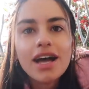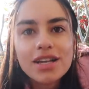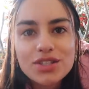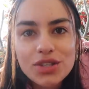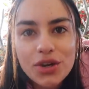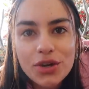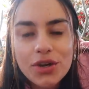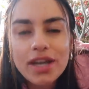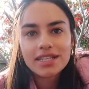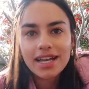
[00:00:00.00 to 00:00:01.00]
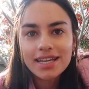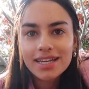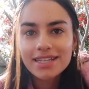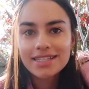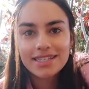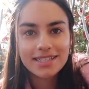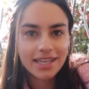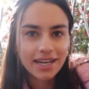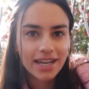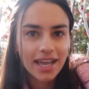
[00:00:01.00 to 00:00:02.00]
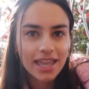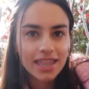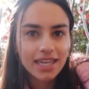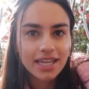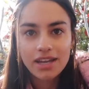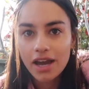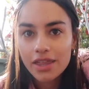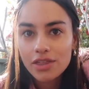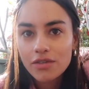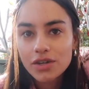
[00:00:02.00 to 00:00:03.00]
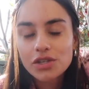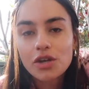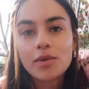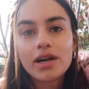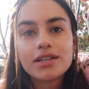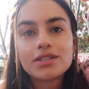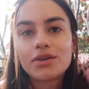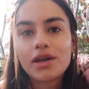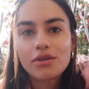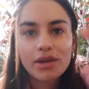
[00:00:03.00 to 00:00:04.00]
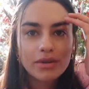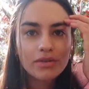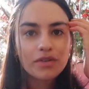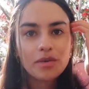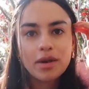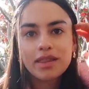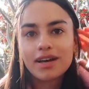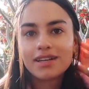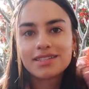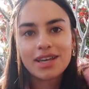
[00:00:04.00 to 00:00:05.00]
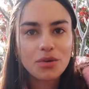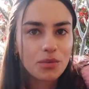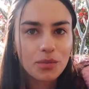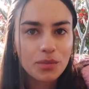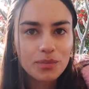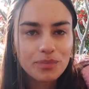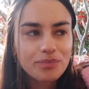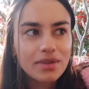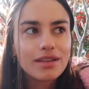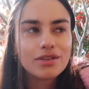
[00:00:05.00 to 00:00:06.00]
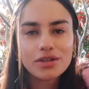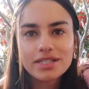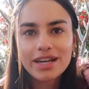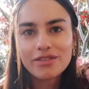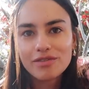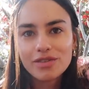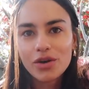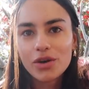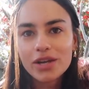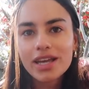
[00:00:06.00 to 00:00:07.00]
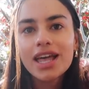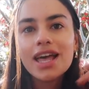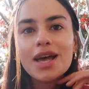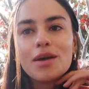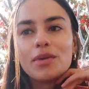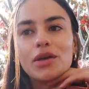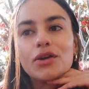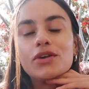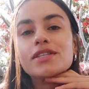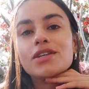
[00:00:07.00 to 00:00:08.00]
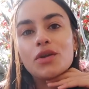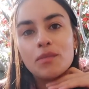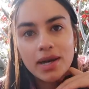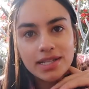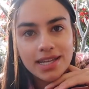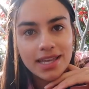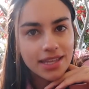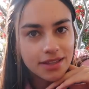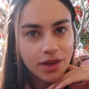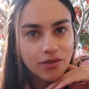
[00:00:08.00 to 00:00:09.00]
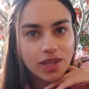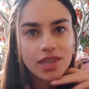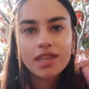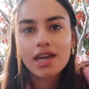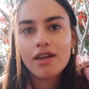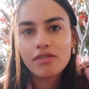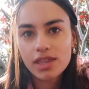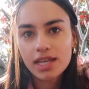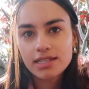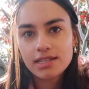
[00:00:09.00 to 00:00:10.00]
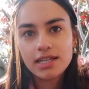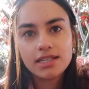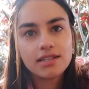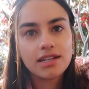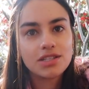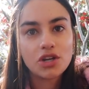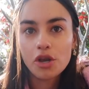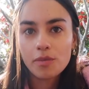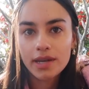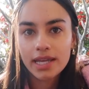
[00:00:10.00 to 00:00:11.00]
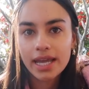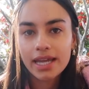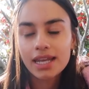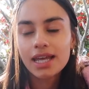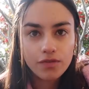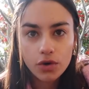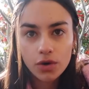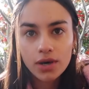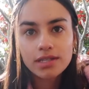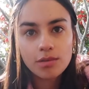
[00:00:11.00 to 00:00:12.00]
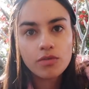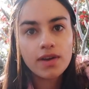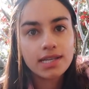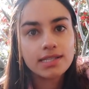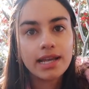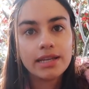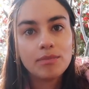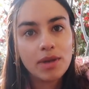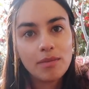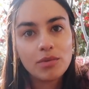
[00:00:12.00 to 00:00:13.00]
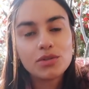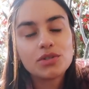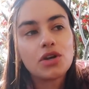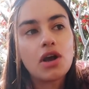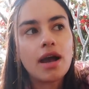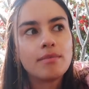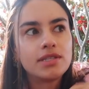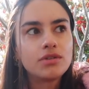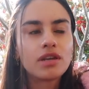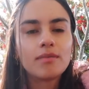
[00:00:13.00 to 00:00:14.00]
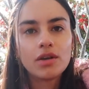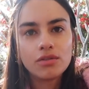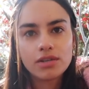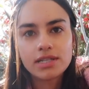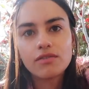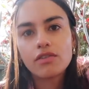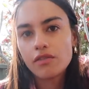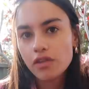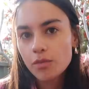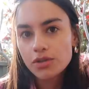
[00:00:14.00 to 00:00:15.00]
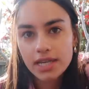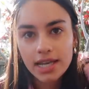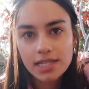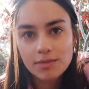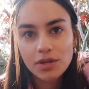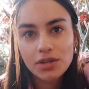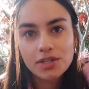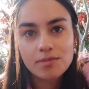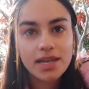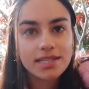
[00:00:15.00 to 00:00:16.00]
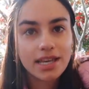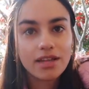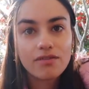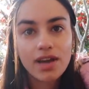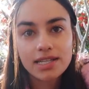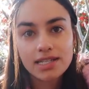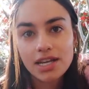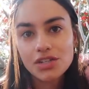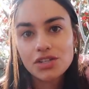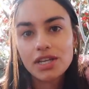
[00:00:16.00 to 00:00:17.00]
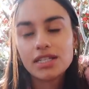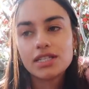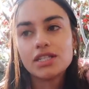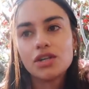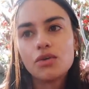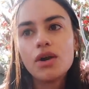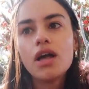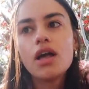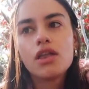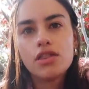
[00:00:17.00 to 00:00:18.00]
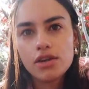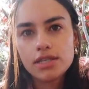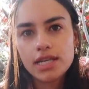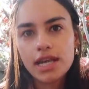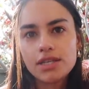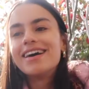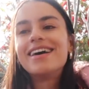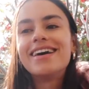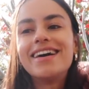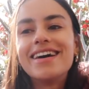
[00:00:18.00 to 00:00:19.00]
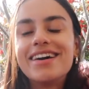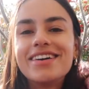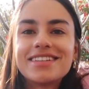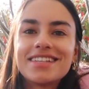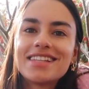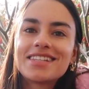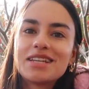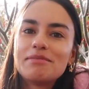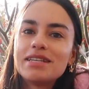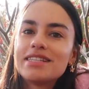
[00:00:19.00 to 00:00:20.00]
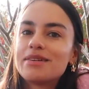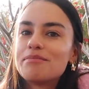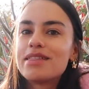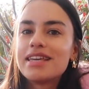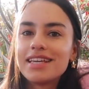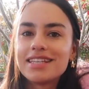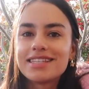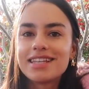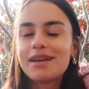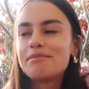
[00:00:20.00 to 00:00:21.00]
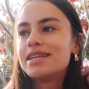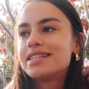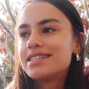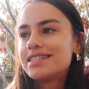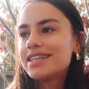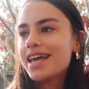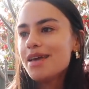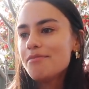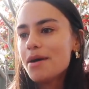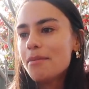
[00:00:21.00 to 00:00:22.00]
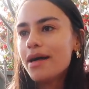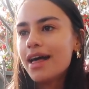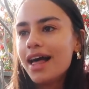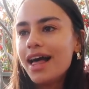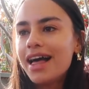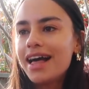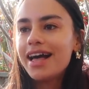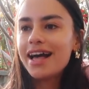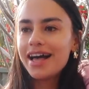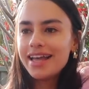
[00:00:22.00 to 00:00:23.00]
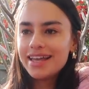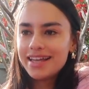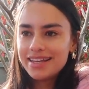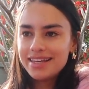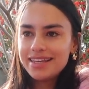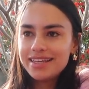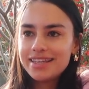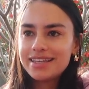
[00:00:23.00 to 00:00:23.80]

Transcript: So today is Saturday the 9th of October, so I thought I would film my last like lockdown vlog because on Monday the 11th everything in Sydney starts to open again for double vaccinated people. So I'm still going to be on lockdown for a few more days because my second vaccination is until Thursday. Honestly, there's going to be some things that I miss. Hey Baba. Hi honey.